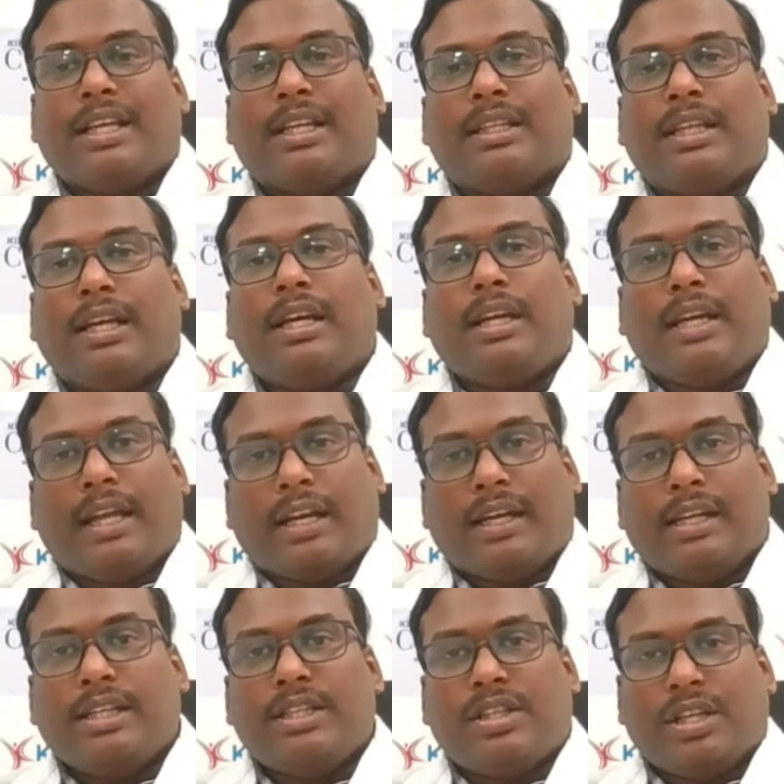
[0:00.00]
in the
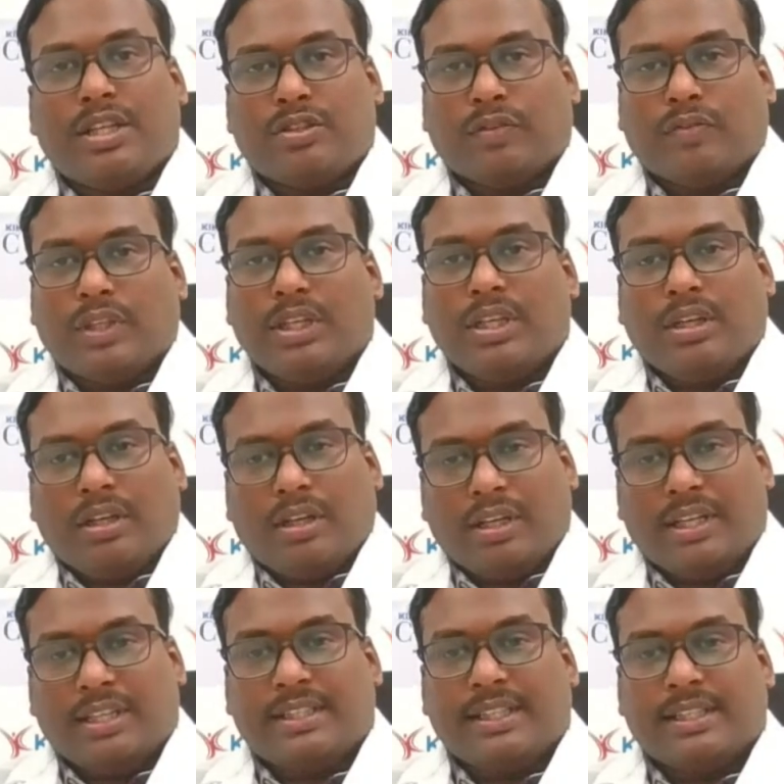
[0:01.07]
early stage of the
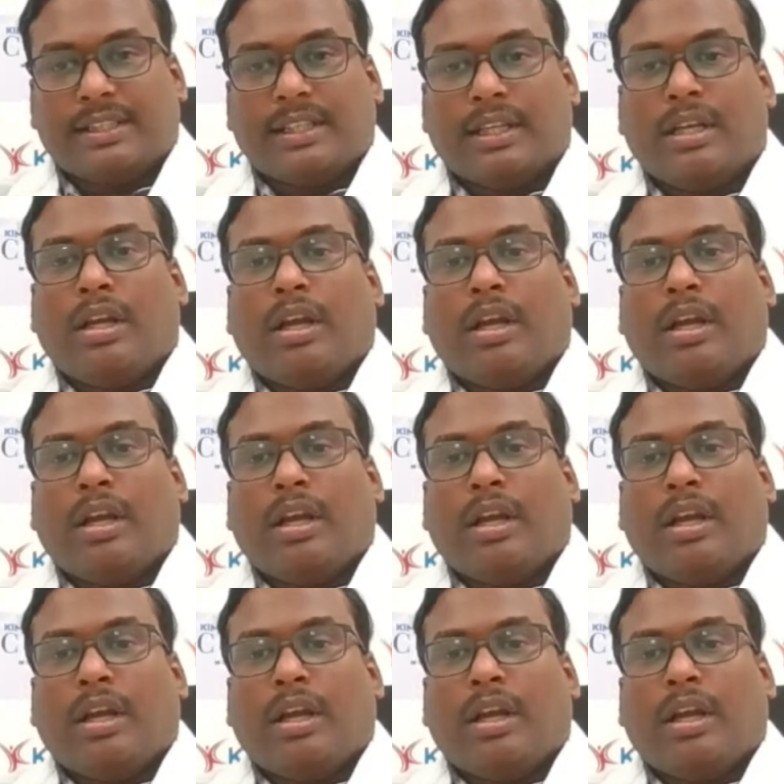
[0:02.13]
disease.